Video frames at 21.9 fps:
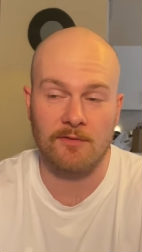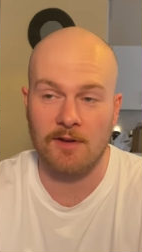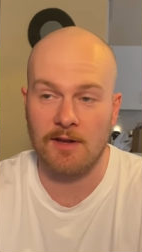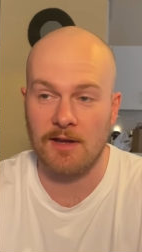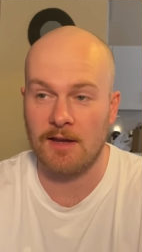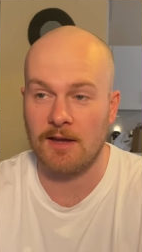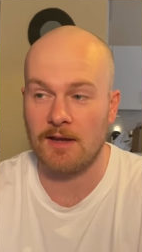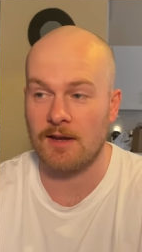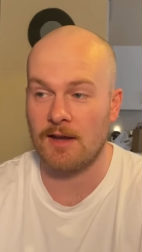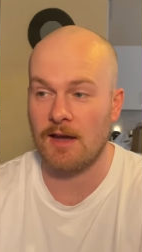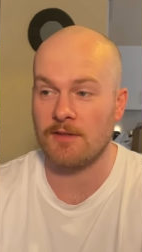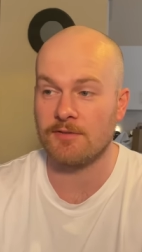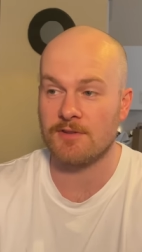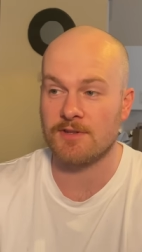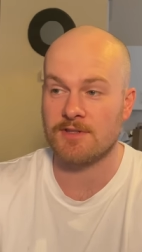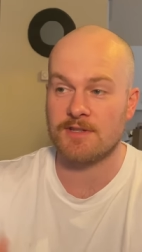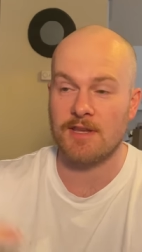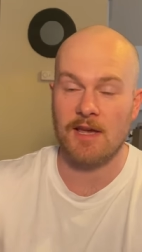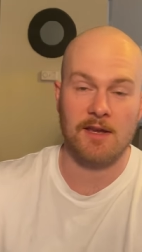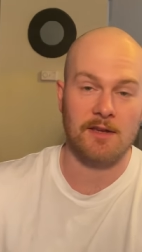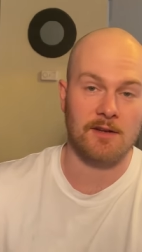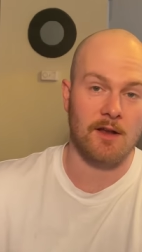uh, and the
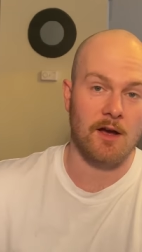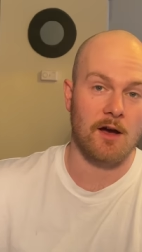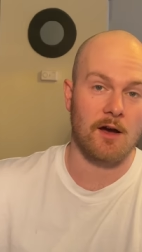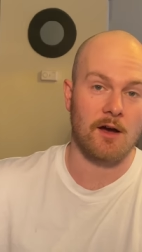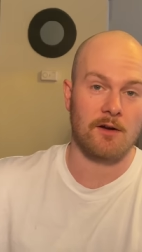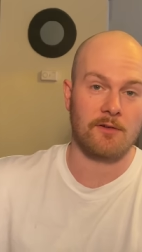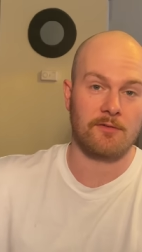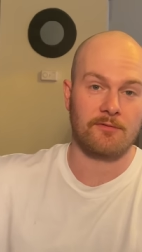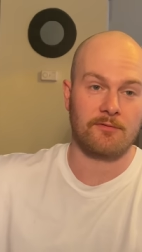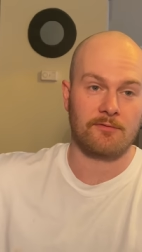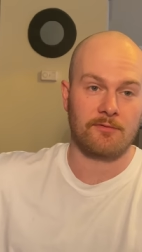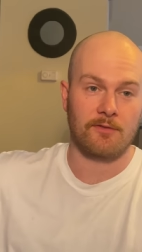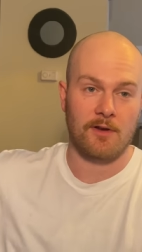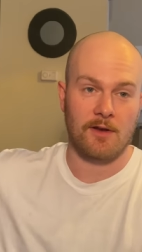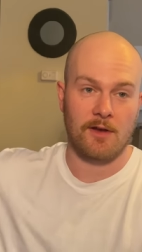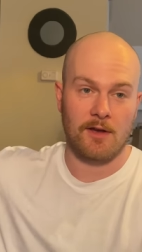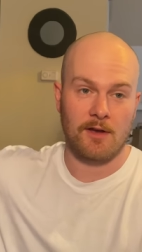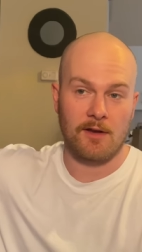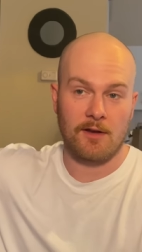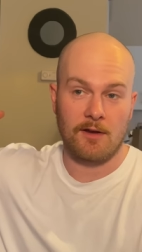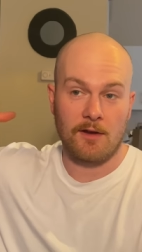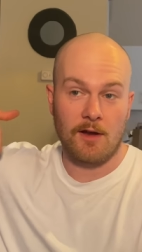second half, uh,
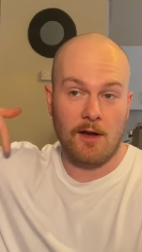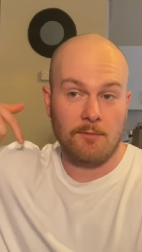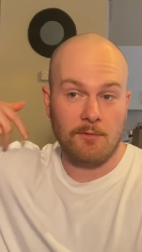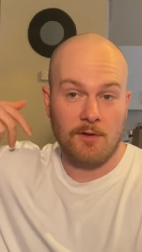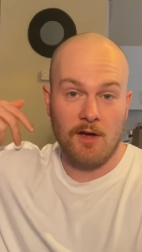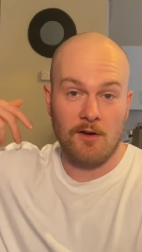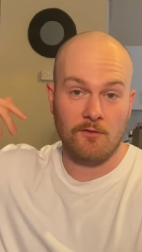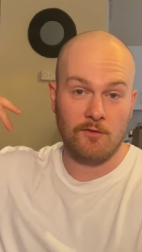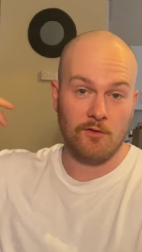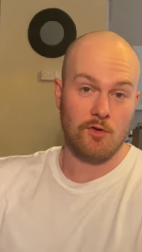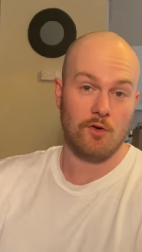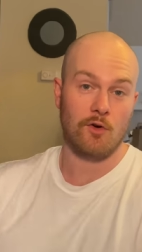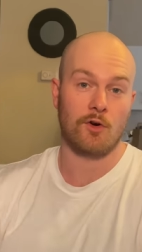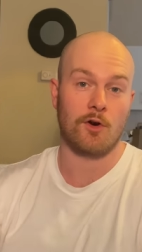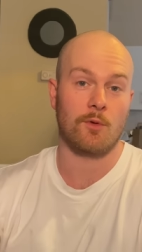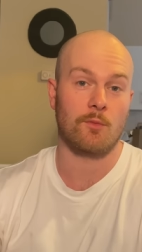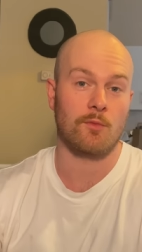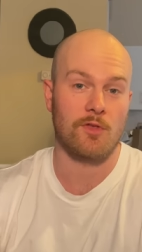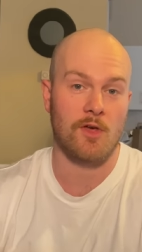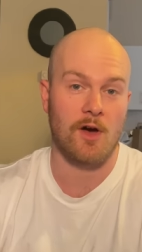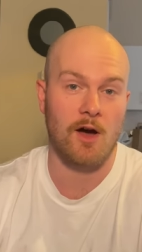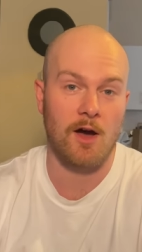I'm kind of caught
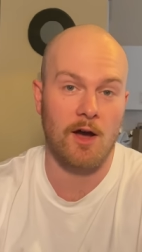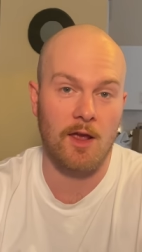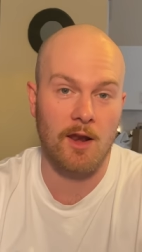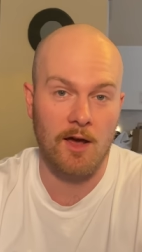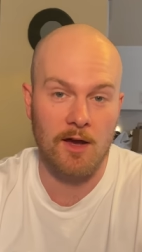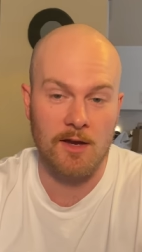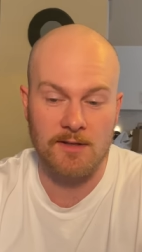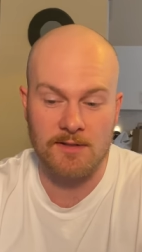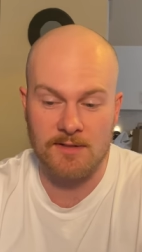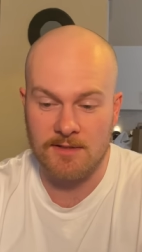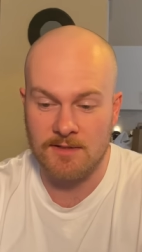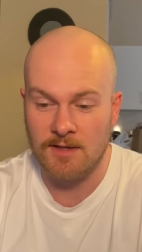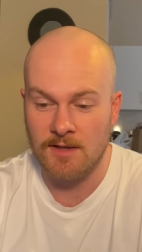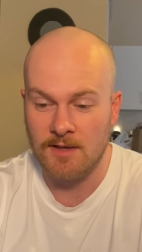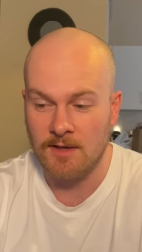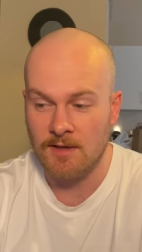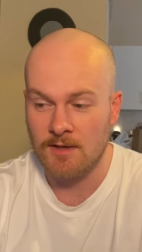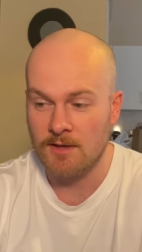up with the highlights.